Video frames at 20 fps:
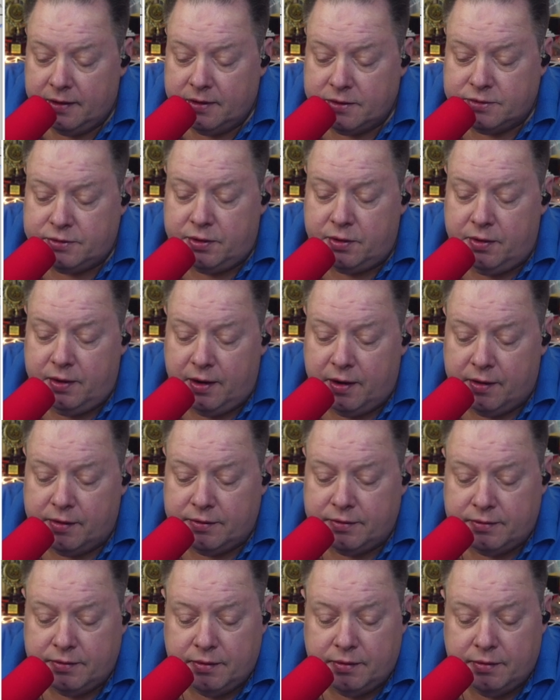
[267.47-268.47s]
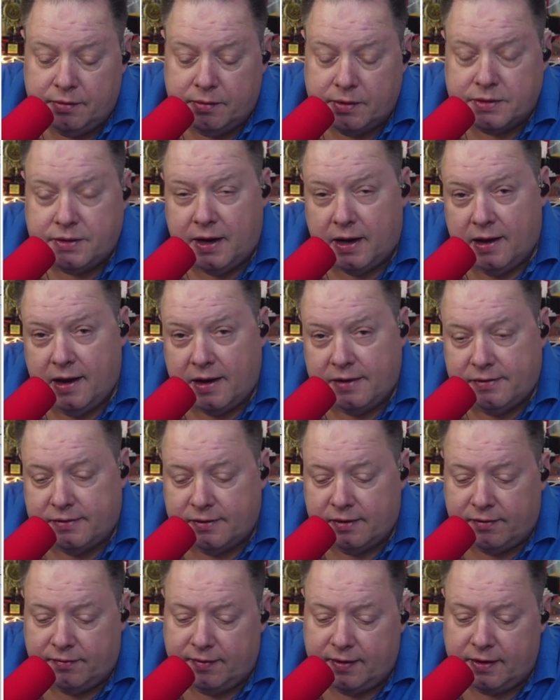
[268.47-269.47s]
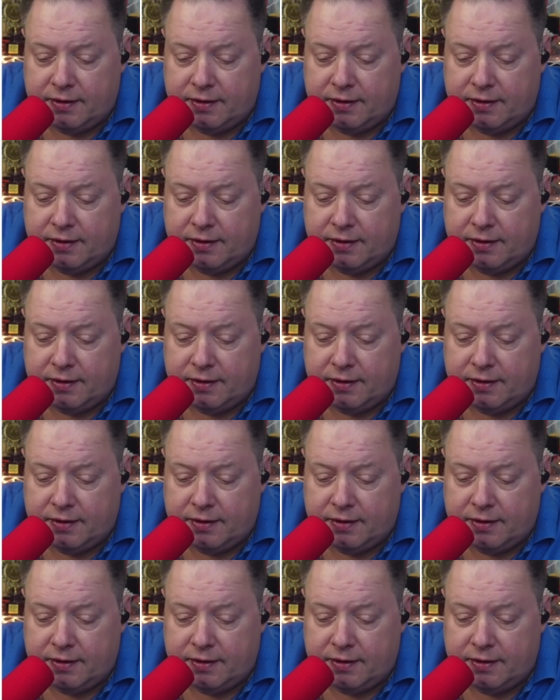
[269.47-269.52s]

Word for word: studios which get licensing